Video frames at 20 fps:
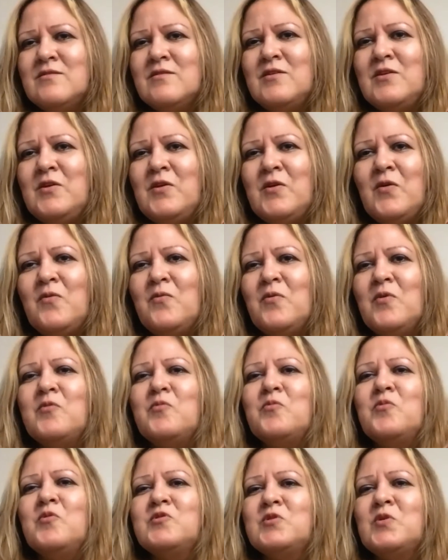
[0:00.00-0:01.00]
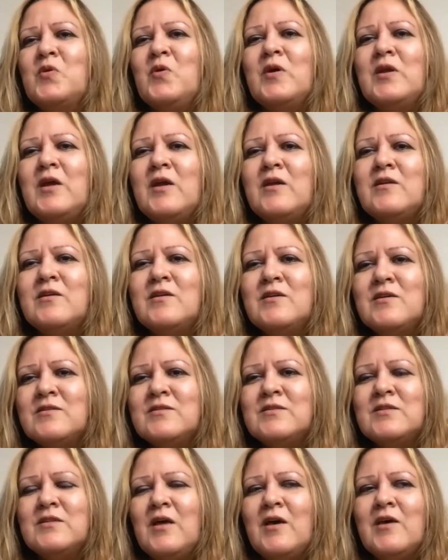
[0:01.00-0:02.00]
what was going on in
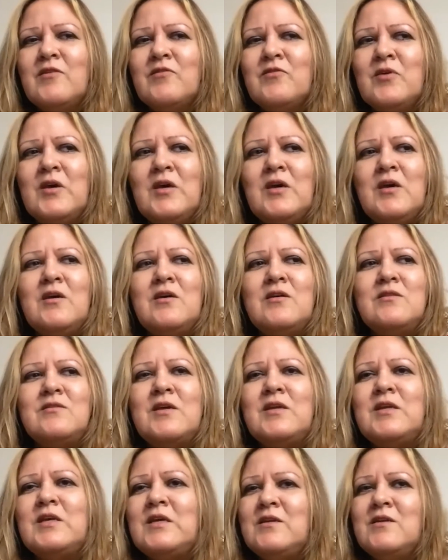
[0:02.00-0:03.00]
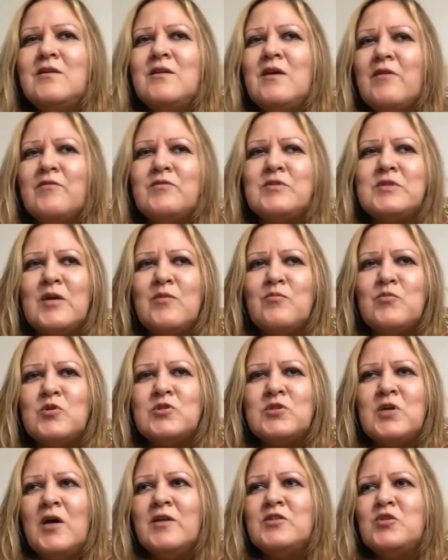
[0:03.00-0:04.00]
his life that he didn't have time to
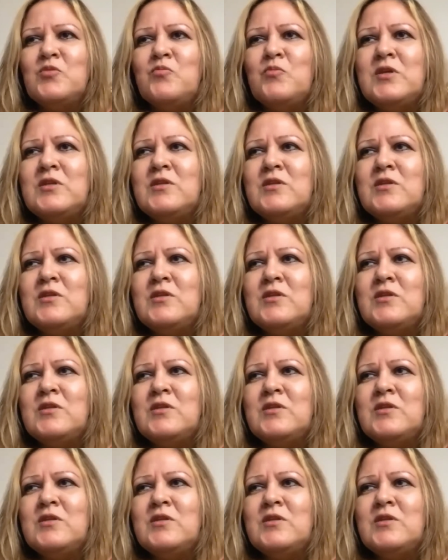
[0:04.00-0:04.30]
talk to me.